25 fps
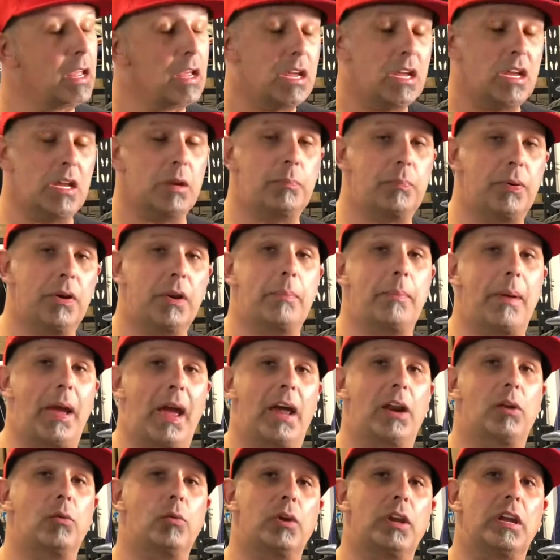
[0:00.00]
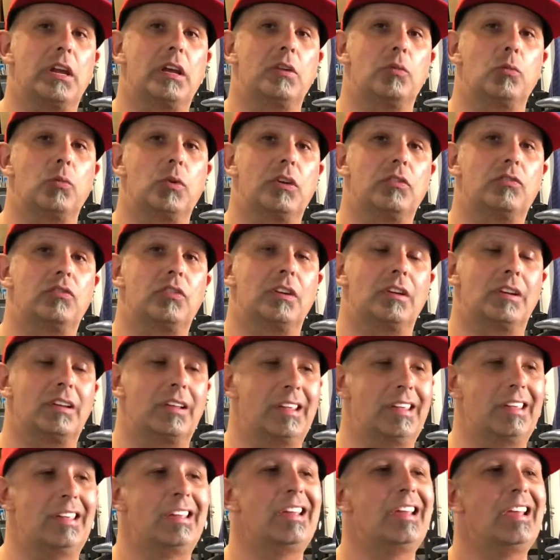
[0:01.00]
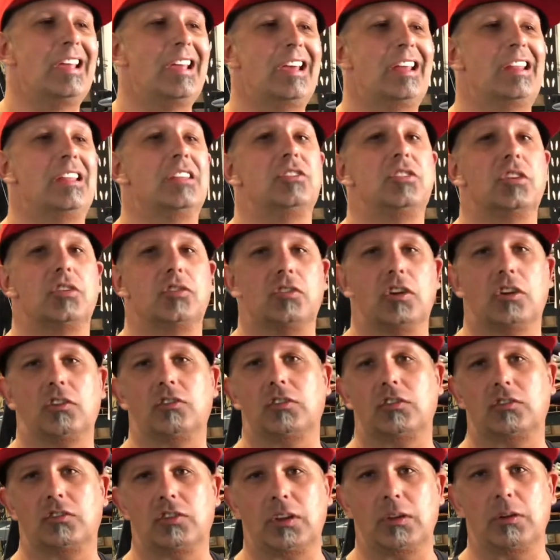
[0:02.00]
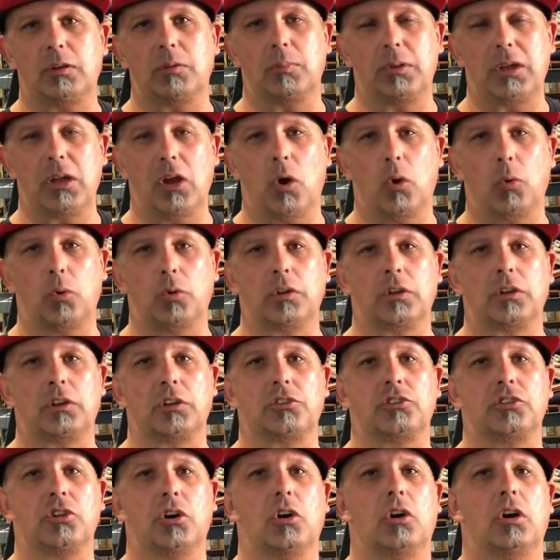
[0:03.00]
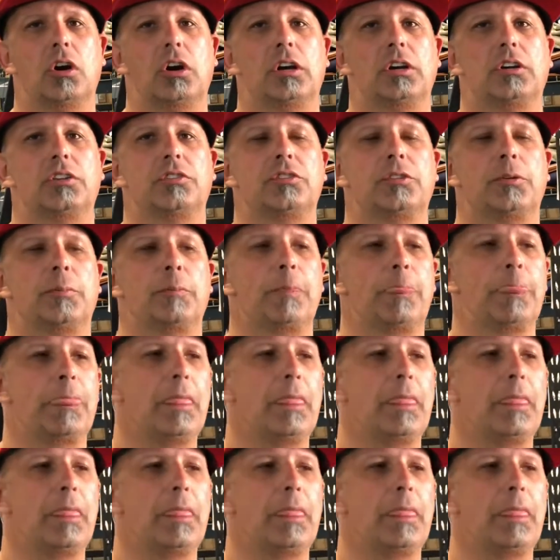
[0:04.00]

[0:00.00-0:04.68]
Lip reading: he had put a battery in it recently and it just doesn't seem to be holding a charge.